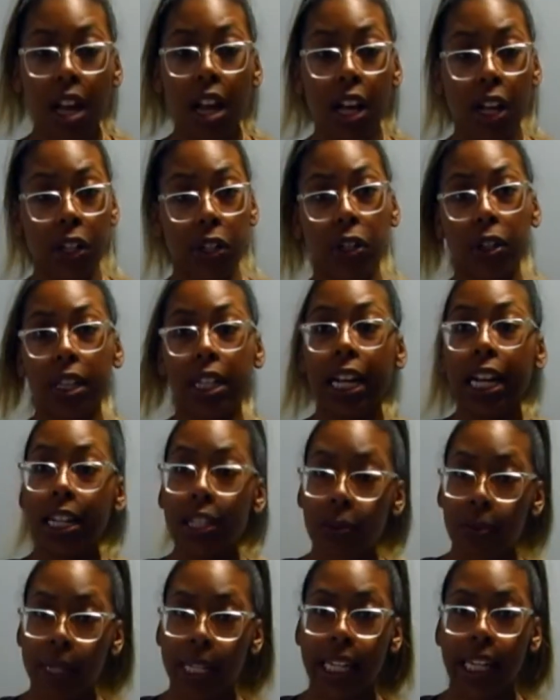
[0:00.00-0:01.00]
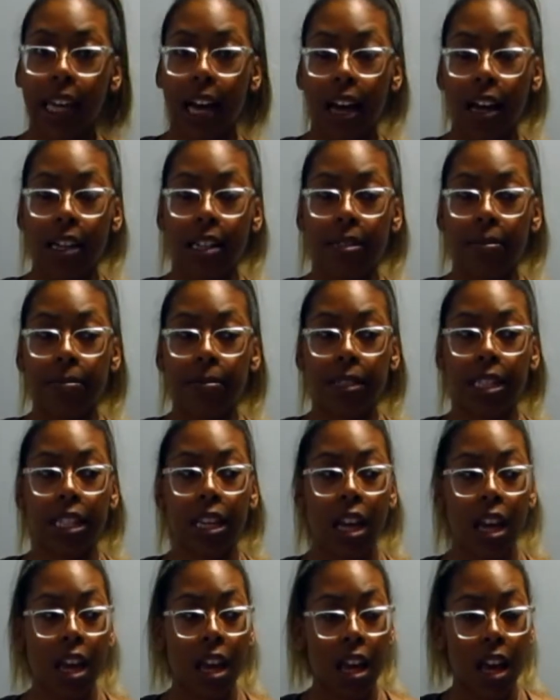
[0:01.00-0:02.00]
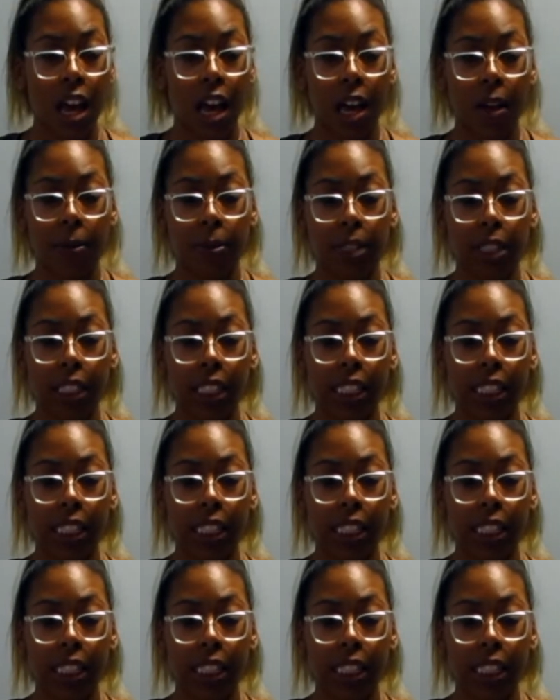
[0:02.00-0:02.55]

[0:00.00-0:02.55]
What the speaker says: So the next week comes, I want